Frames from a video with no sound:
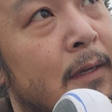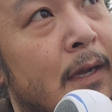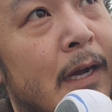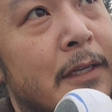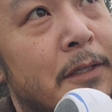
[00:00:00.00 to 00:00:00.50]

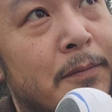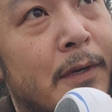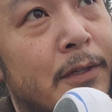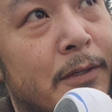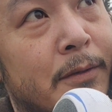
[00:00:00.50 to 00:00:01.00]
I just
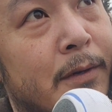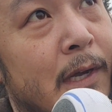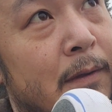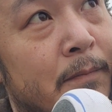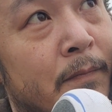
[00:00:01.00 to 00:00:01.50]
wanted
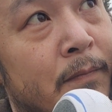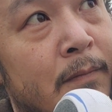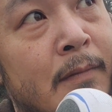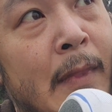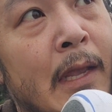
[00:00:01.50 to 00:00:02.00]
to
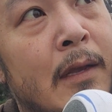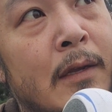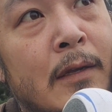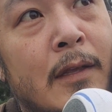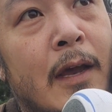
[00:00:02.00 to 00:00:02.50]

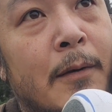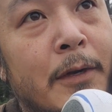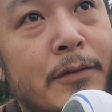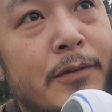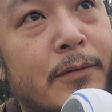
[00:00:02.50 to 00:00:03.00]
yeah, I'm gonna
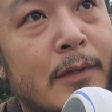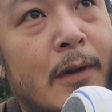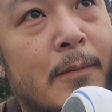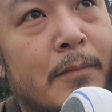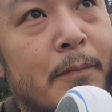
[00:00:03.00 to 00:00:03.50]
do
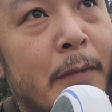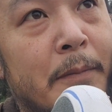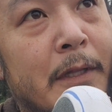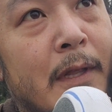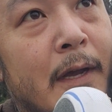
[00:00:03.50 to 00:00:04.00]
some
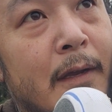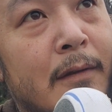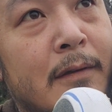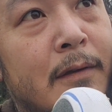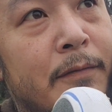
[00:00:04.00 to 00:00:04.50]
maybe like
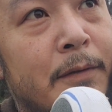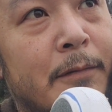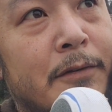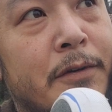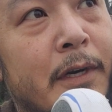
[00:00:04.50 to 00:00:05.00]
a few more
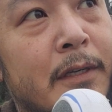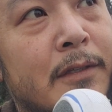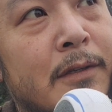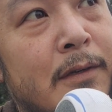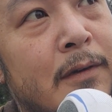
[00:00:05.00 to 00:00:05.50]
tricks,
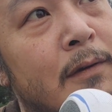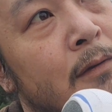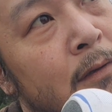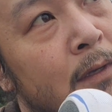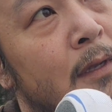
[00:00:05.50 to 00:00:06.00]
you know,
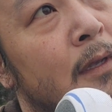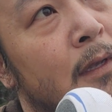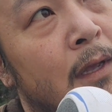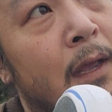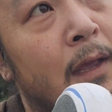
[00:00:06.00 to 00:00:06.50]

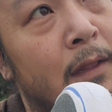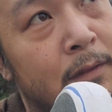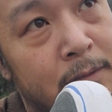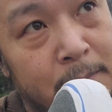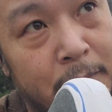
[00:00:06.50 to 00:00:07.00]
and
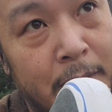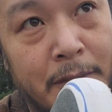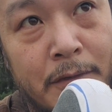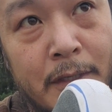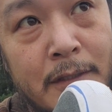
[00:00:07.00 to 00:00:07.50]
some grind
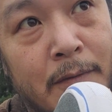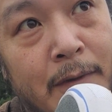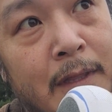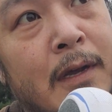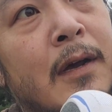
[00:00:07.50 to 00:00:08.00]
tricks and
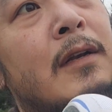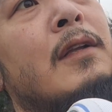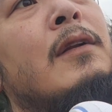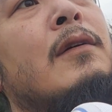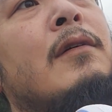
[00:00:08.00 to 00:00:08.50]
whatnot,
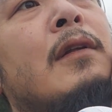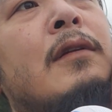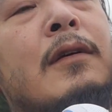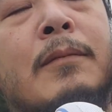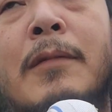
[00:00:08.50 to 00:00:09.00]
you know,
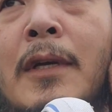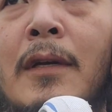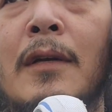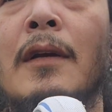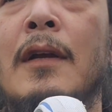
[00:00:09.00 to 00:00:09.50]

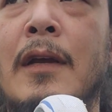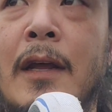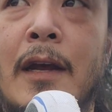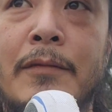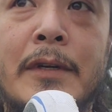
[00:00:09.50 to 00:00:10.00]
and
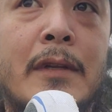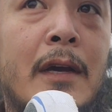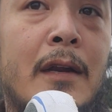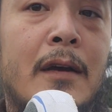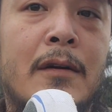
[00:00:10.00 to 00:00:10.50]
after
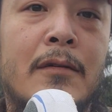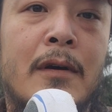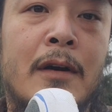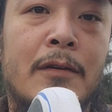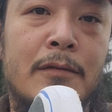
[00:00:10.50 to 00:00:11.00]
that
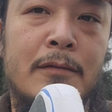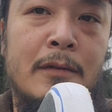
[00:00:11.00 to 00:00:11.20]
I'll